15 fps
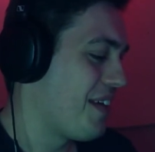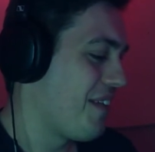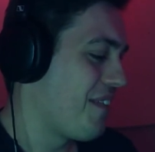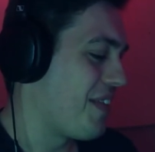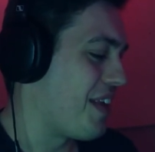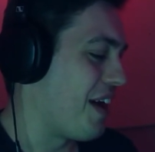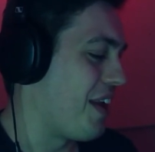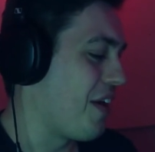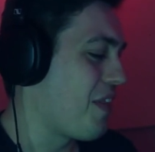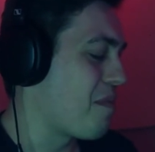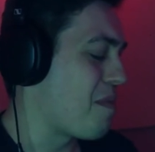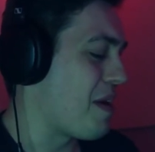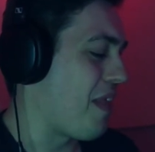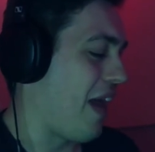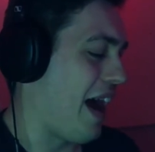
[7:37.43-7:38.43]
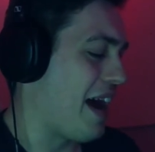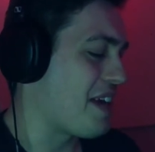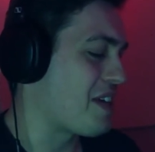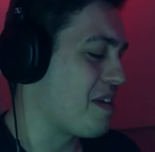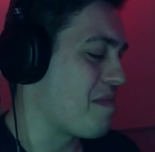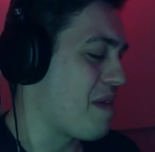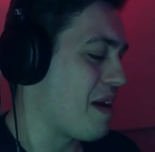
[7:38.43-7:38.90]
another bit that
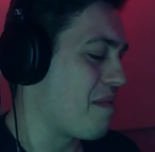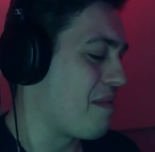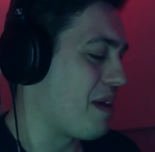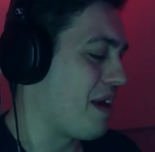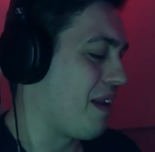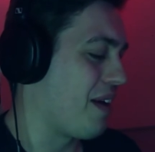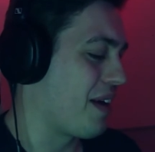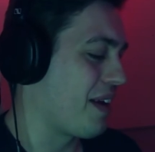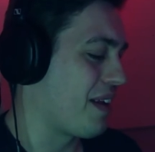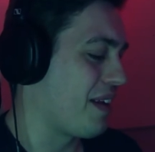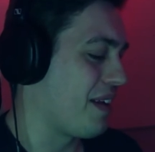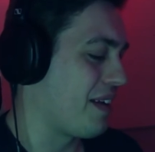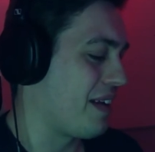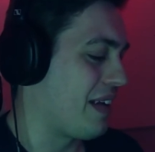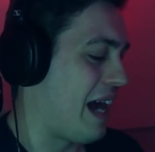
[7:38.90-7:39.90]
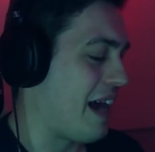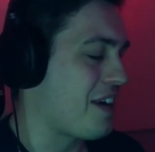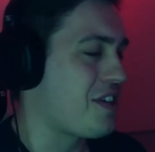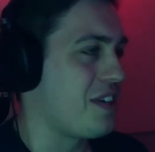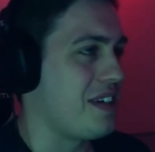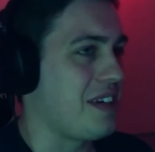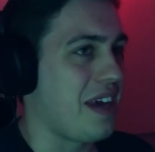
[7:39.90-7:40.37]
actually made me like
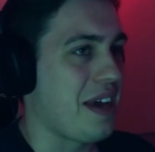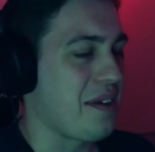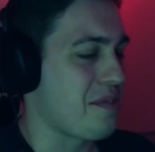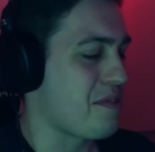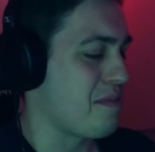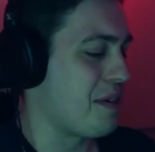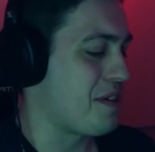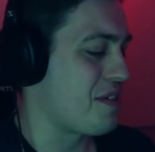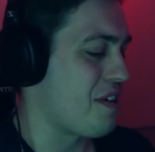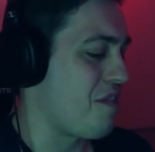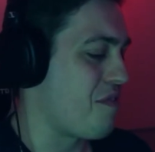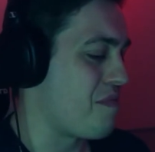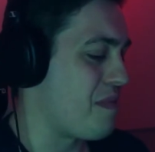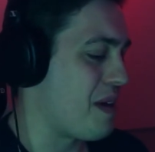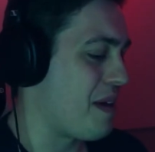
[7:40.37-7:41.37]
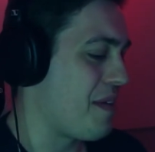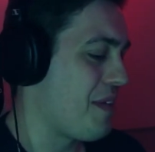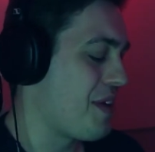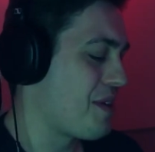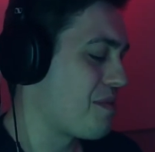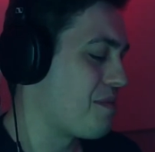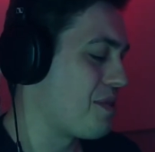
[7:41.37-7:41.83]
actually giggle to myself a bit
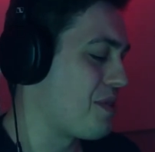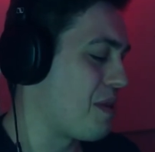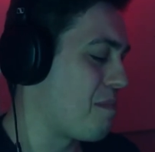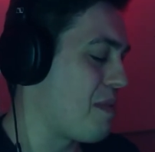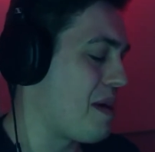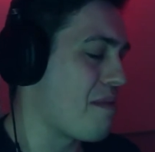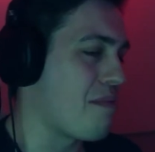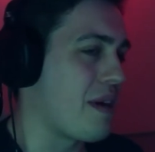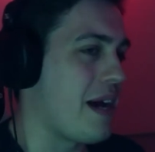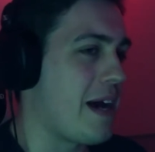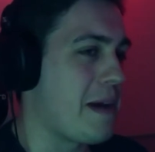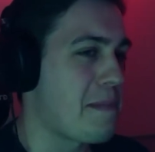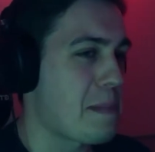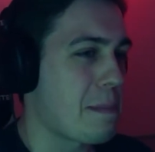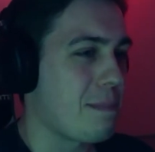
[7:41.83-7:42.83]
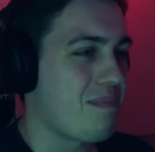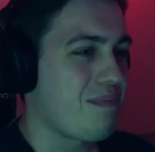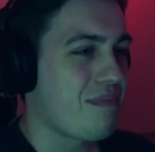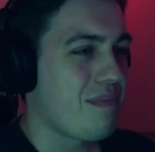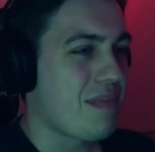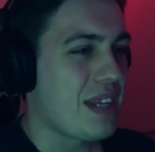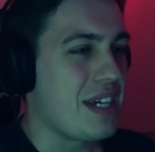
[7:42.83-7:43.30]
was the bit where
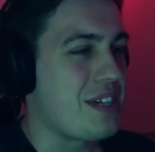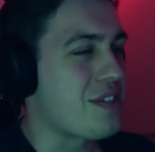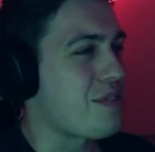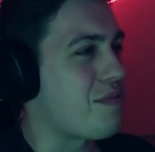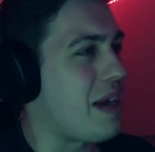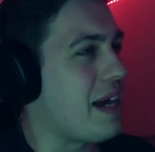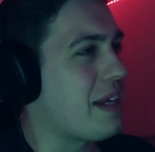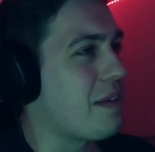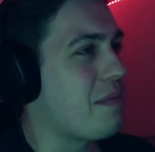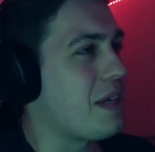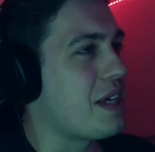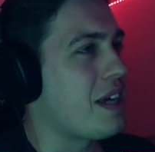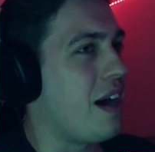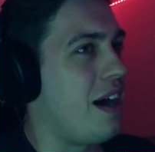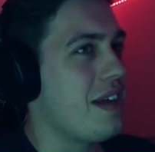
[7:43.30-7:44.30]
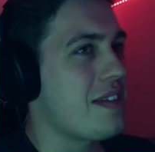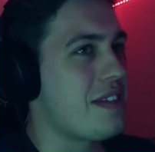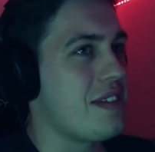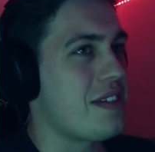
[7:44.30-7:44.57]
he just randomly cuts and he's